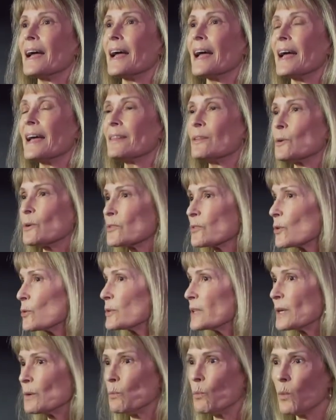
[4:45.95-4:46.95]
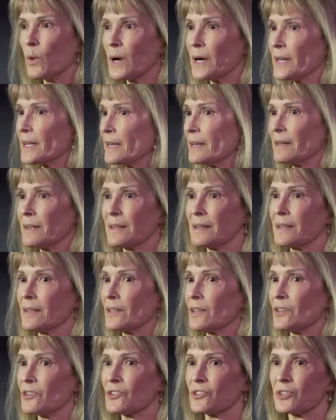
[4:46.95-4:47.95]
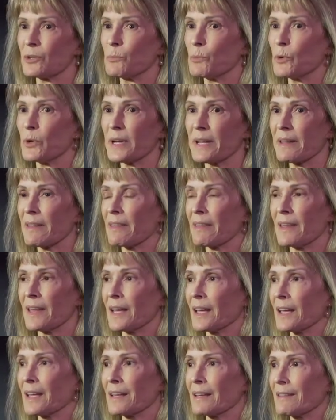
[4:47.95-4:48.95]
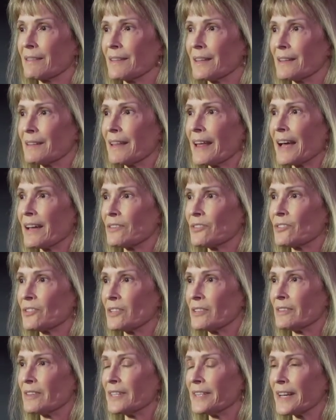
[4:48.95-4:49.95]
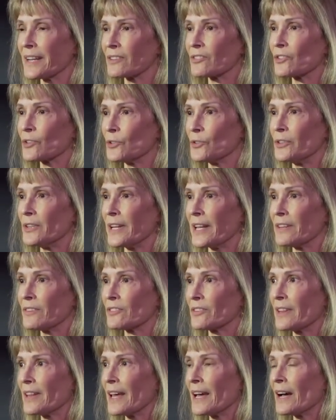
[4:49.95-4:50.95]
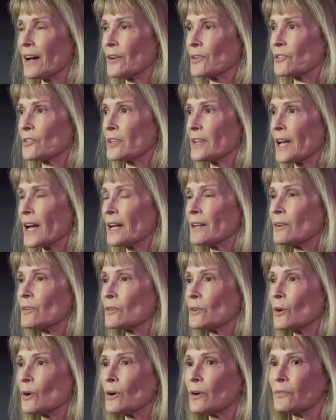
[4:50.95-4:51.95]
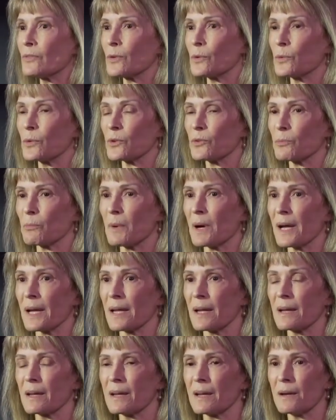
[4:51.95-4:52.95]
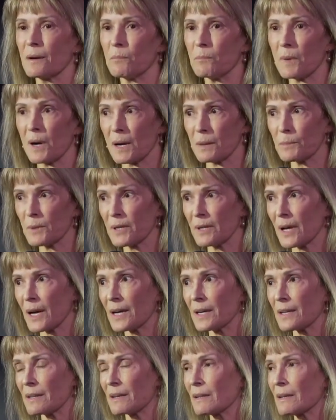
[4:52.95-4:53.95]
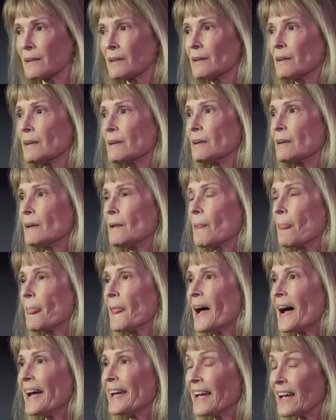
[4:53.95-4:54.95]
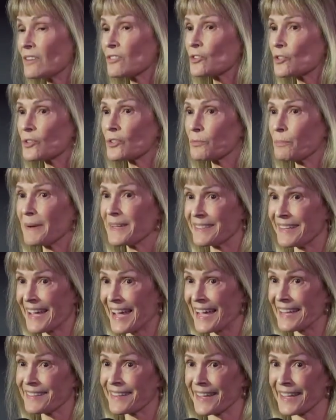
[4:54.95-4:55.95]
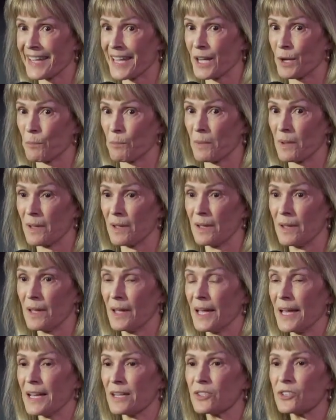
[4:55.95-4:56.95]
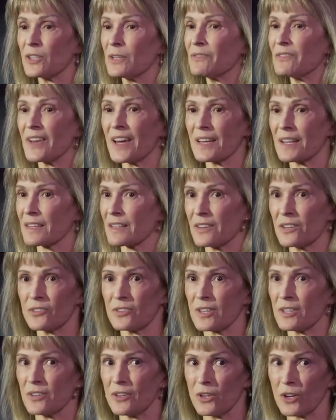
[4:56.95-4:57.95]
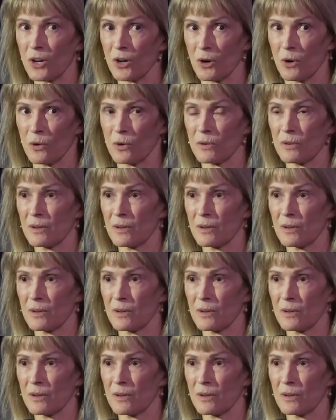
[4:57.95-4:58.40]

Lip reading: And there was only one shimmering thing that lasted the next 2 days in the house. And I don't know if it was my mom or not. I asked her if my dad came, and she emphatically said no.